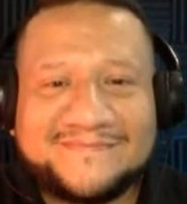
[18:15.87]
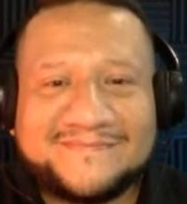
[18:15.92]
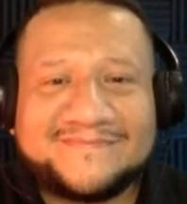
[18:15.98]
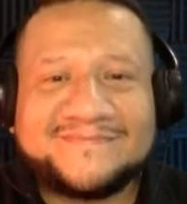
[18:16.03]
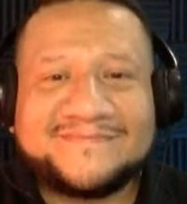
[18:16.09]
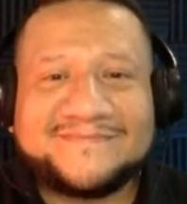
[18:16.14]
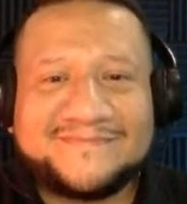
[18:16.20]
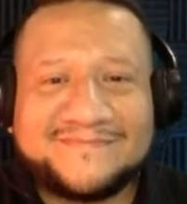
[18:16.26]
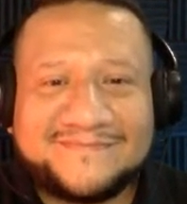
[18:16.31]

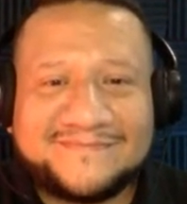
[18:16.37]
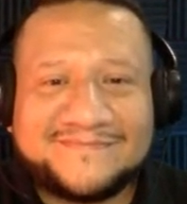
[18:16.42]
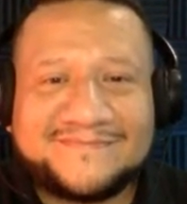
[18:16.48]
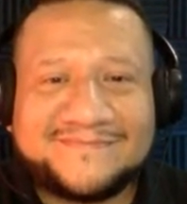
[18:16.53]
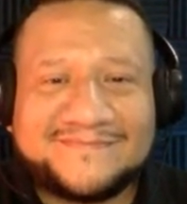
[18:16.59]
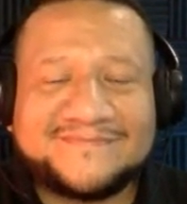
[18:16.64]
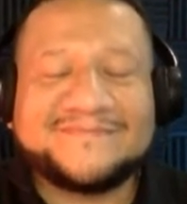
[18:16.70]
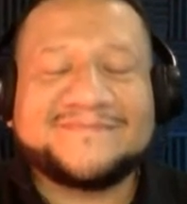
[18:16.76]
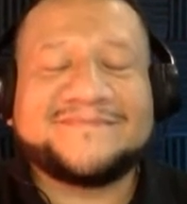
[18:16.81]

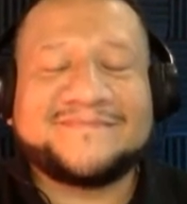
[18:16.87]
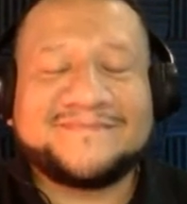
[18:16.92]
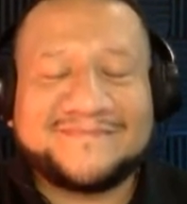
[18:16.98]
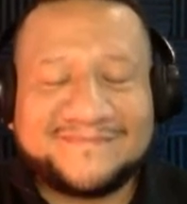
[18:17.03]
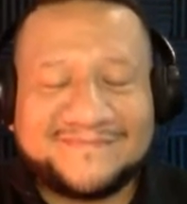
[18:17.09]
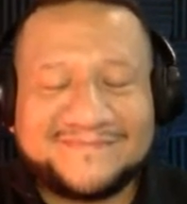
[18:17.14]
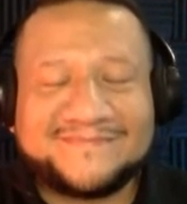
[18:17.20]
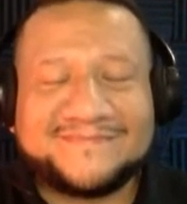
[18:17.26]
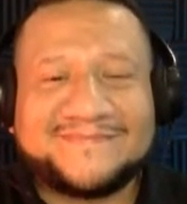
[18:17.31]

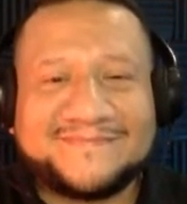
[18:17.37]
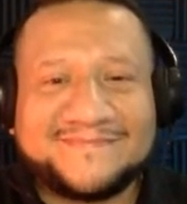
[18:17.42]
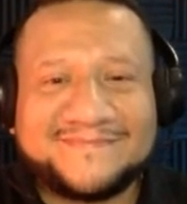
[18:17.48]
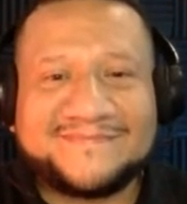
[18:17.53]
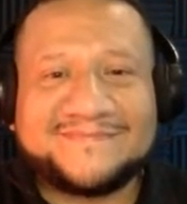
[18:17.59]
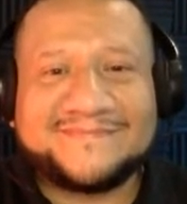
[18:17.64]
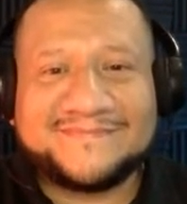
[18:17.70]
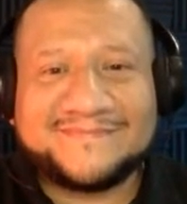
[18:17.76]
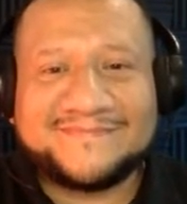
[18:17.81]

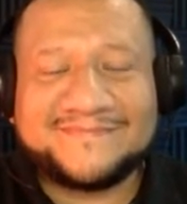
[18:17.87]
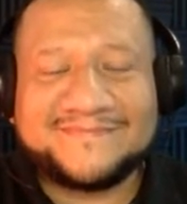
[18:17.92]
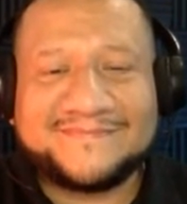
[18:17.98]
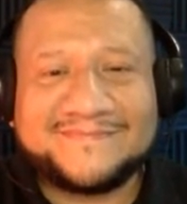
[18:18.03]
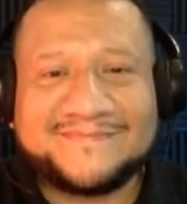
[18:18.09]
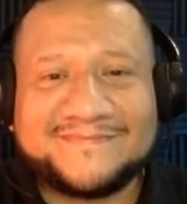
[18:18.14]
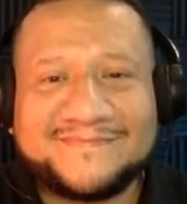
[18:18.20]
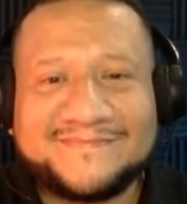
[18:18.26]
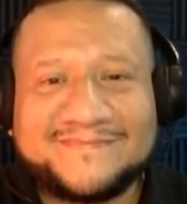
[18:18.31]

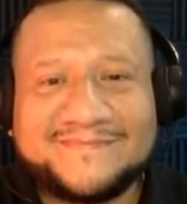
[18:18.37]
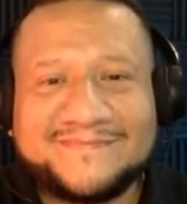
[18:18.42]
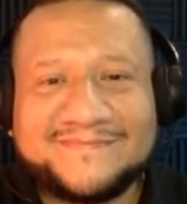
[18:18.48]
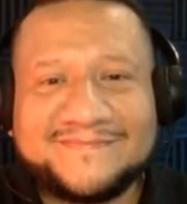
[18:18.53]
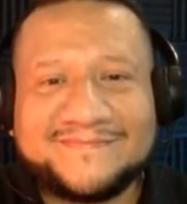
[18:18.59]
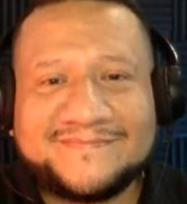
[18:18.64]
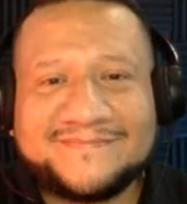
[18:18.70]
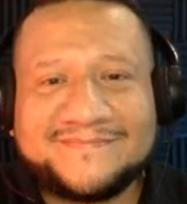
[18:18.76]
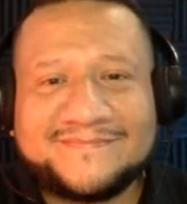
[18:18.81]

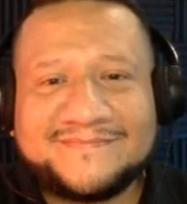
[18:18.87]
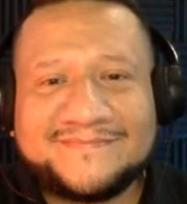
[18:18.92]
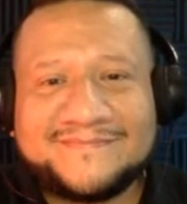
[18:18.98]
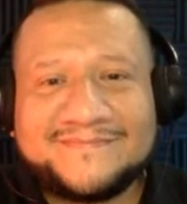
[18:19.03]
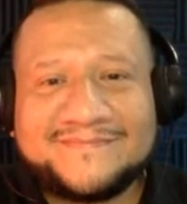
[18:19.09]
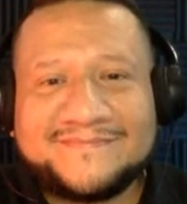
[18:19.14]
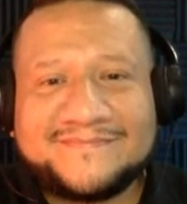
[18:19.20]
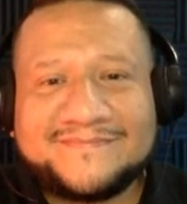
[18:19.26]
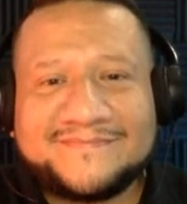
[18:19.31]

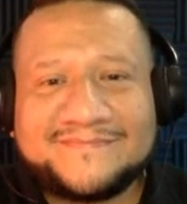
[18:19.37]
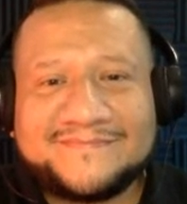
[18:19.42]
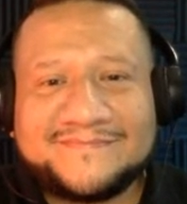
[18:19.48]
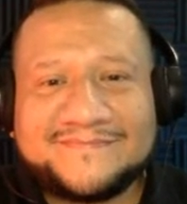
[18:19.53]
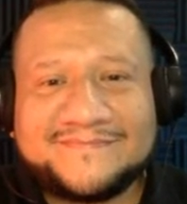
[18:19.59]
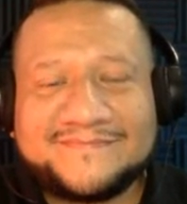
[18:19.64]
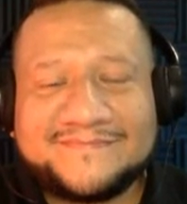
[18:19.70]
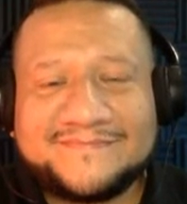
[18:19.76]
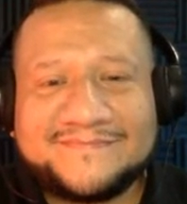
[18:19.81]

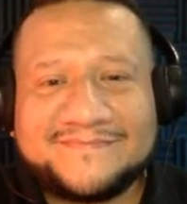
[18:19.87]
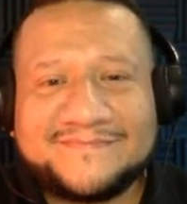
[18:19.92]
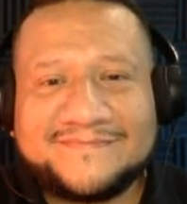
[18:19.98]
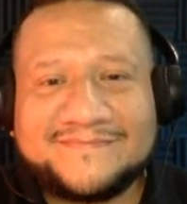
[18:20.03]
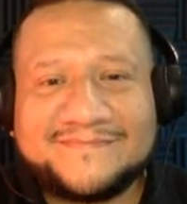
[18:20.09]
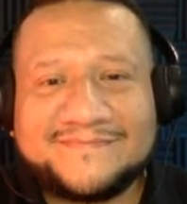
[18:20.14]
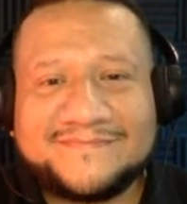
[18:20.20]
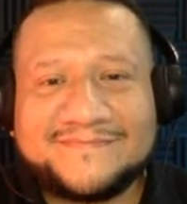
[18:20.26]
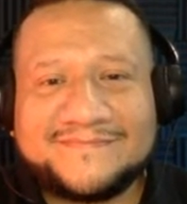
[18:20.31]

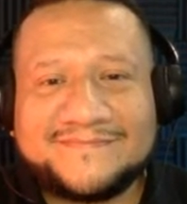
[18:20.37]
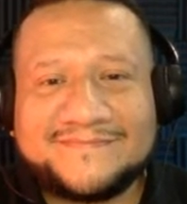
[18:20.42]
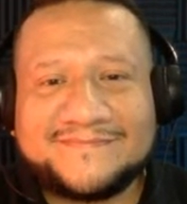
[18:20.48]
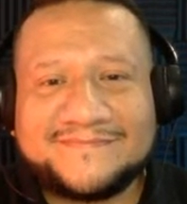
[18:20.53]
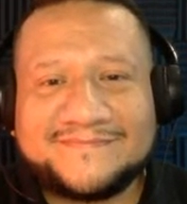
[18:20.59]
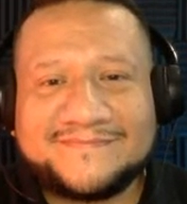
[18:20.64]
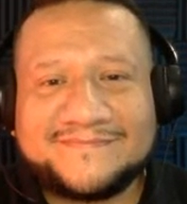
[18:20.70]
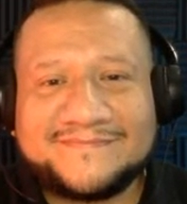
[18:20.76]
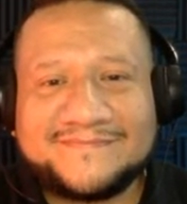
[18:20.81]

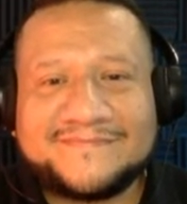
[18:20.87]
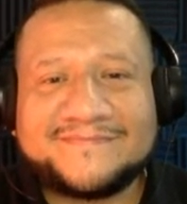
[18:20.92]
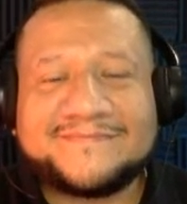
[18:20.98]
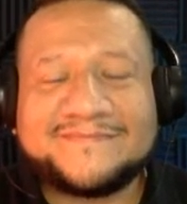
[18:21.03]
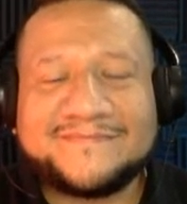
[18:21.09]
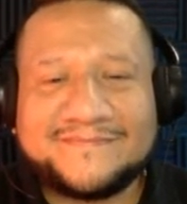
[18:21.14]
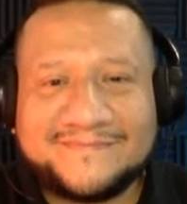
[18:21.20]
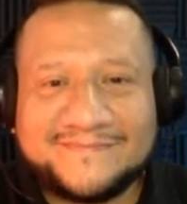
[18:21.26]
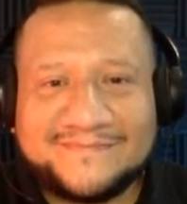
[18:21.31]

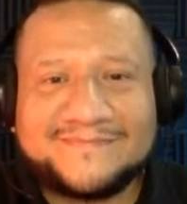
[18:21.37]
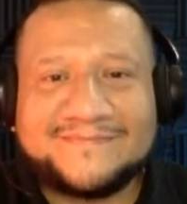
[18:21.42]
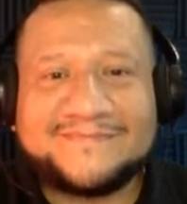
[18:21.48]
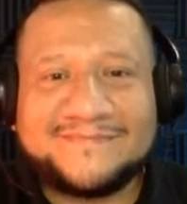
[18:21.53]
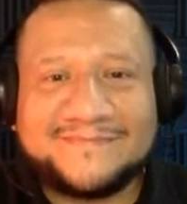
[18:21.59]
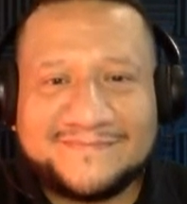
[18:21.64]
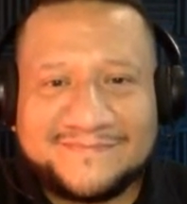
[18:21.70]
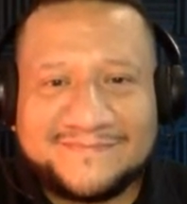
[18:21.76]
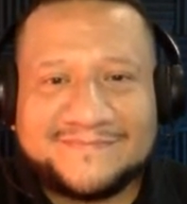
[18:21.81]

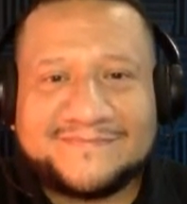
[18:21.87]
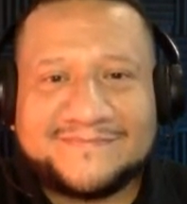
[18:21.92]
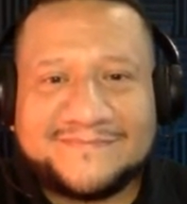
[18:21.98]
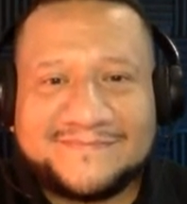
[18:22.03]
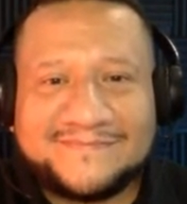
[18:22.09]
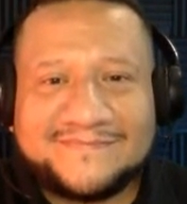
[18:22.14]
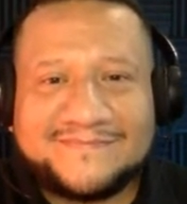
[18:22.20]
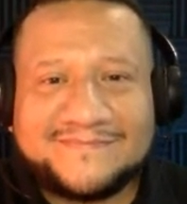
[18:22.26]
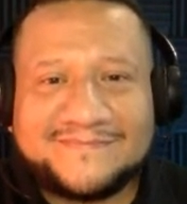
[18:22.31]

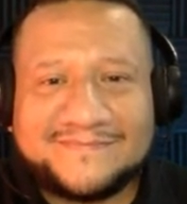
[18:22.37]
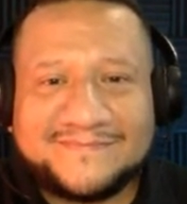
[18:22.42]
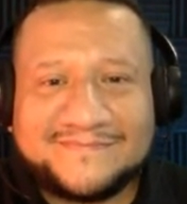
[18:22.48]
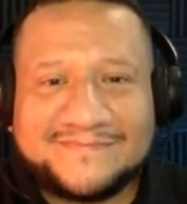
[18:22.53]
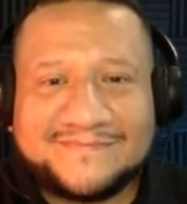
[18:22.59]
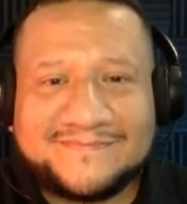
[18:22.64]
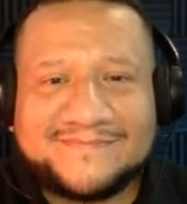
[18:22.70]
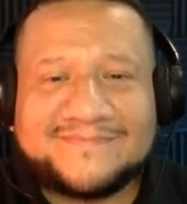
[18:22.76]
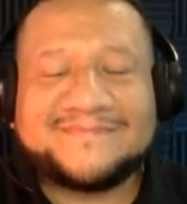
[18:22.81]

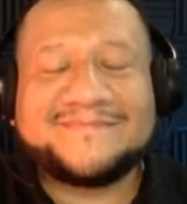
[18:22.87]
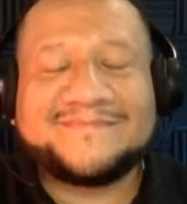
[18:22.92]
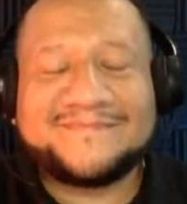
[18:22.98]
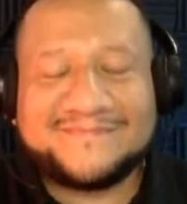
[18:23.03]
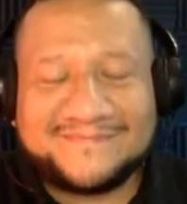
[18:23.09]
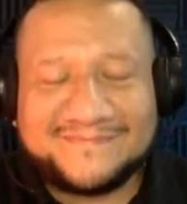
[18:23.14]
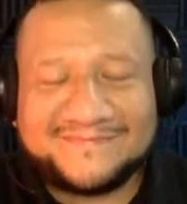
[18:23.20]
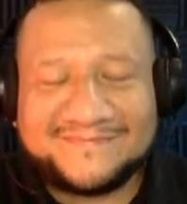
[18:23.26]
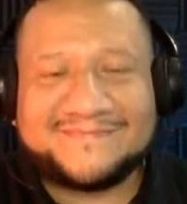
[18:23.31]

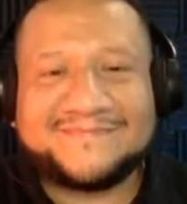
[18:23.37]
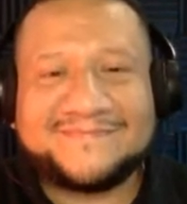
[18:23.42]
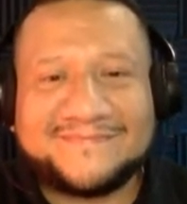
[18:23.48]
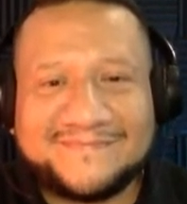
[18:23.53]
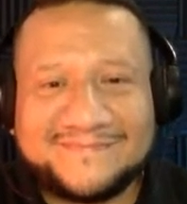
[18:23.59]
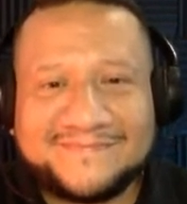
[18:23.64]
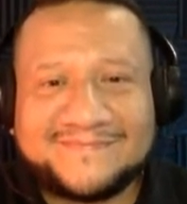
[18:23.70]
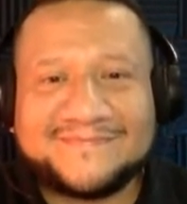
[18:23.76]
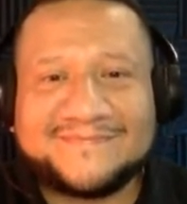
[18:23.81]
(silent)